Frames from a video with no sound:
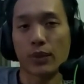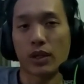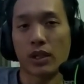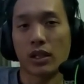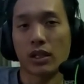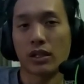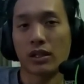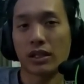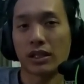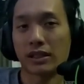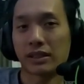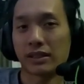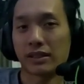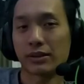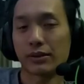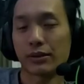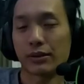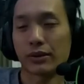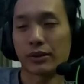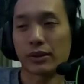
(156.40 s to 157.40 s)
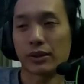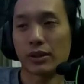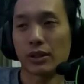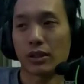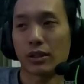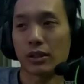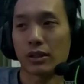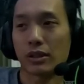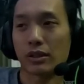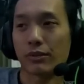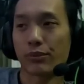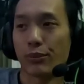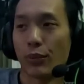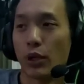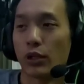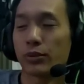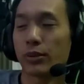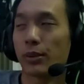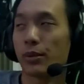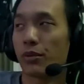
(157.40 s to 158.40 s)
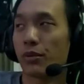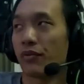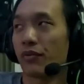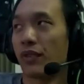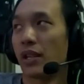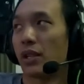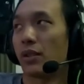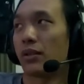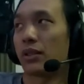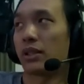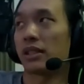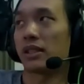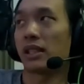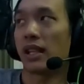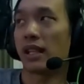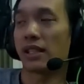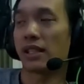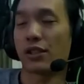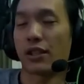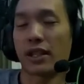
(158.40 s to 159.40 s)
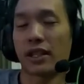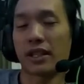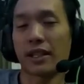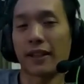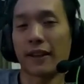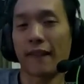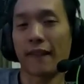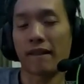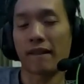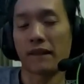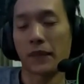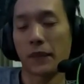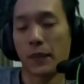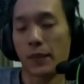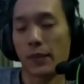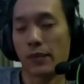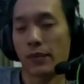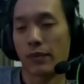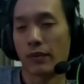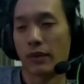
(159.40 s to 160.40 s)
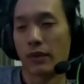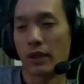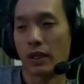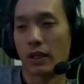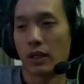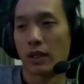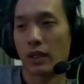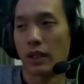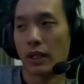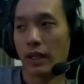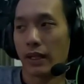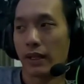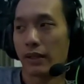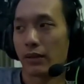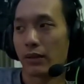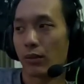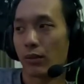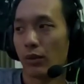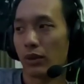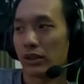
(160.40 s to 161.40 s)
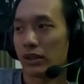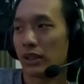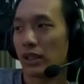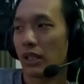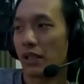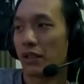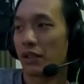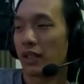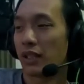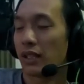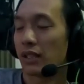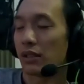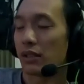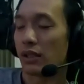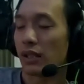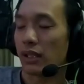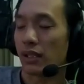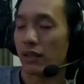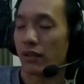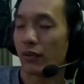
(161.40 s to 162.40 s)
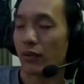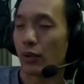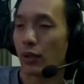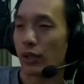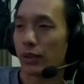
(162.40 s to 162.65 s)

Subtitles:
because most people fail with day trading. And what's the other thing you need to avoid?